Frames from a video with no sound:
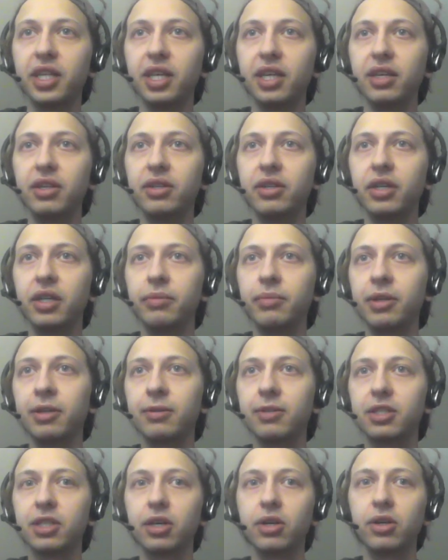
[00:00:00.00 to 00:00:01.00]
You know what I mean?
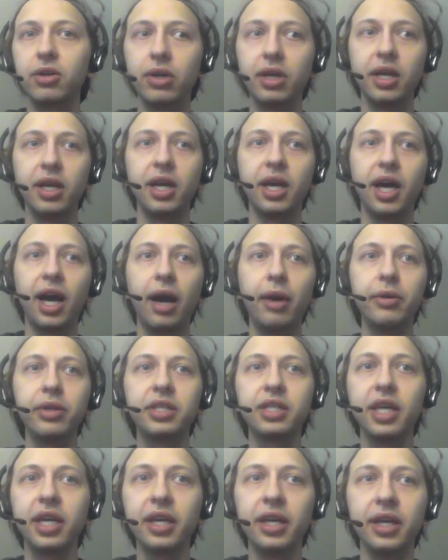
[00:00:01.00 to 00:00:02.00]
So I would
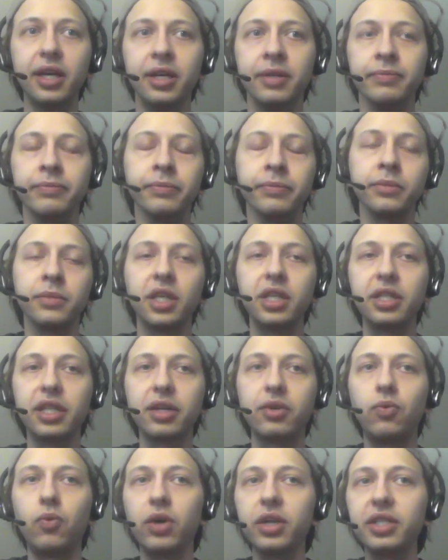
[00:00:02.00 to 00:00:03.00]
say it's
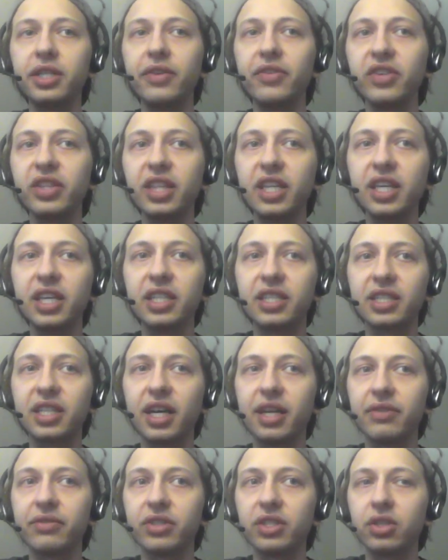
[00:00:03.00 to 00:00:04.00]
like once everything is
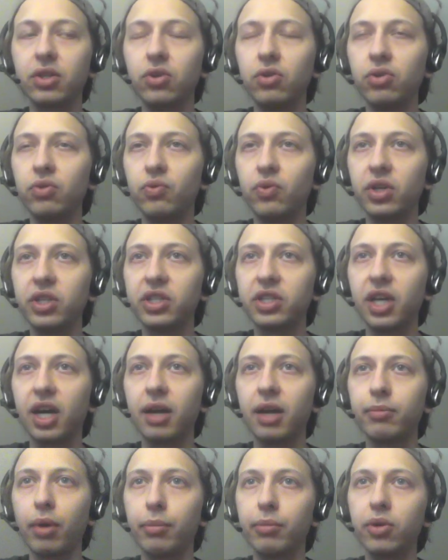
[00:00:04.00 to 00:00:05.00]
kind of sold one
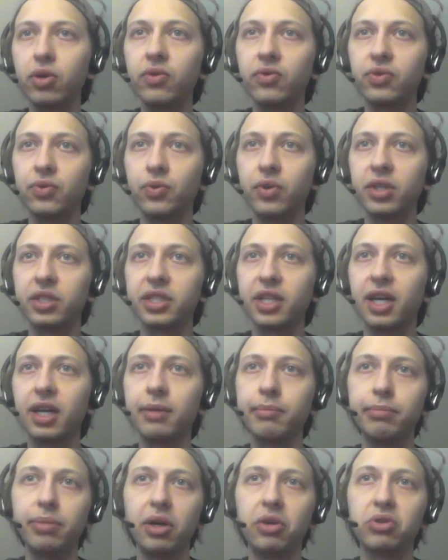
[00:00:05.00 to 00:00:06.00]
time or moves one
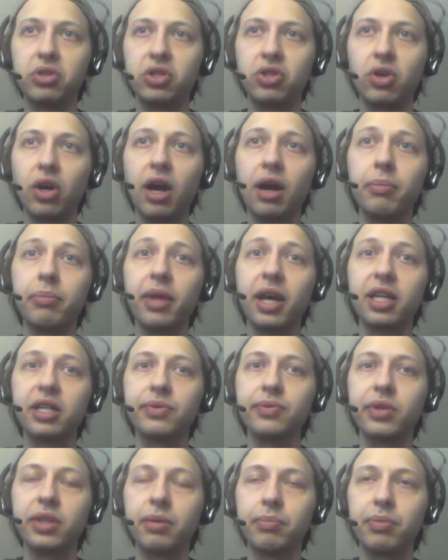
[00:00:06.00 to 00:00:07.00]
time post drop, that's
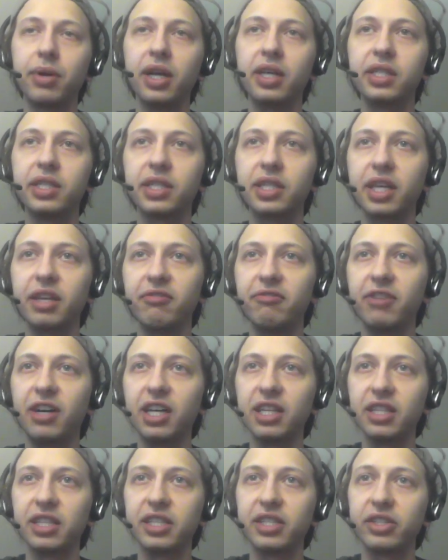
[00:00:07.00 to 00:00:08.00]
when the prices can
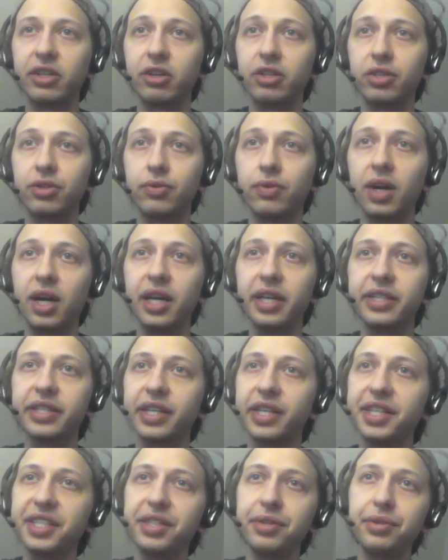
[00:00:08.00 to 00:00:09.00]
finally start to rise.
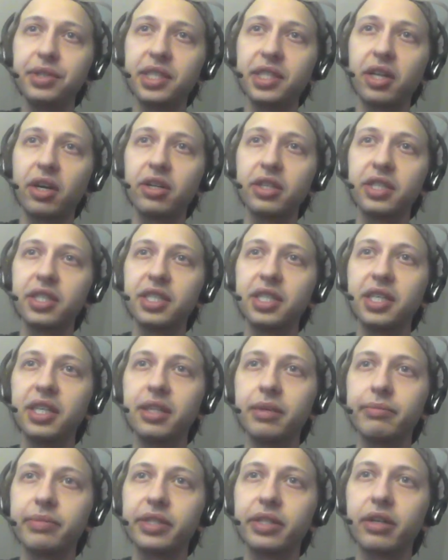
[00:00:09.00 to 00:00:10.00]
And I do start to see
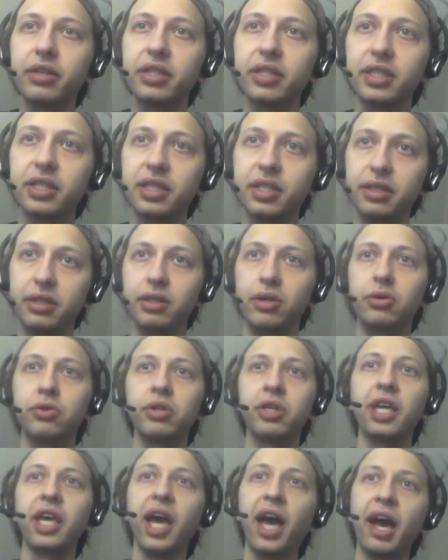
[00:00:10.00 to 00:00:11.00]
them start to
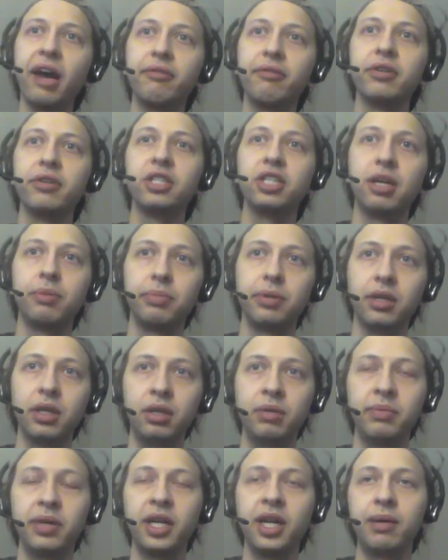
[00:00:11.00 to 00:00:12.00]
slowly average up a
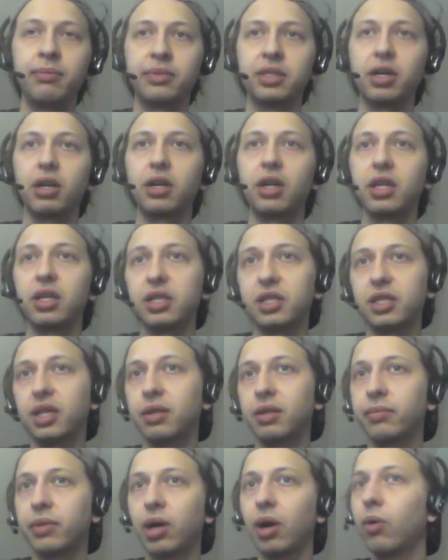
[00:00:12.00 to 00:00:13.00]
little bit. I'm starting to see
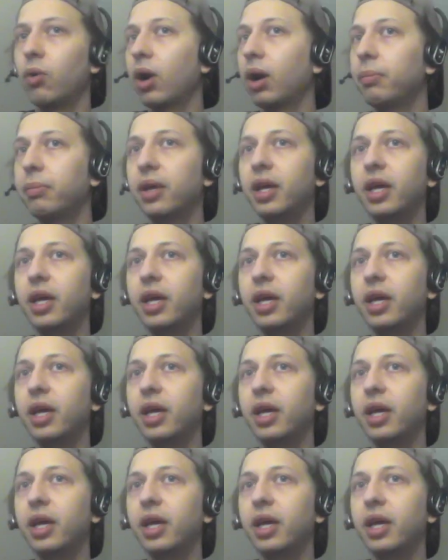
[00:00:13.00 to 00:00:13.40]
them go up.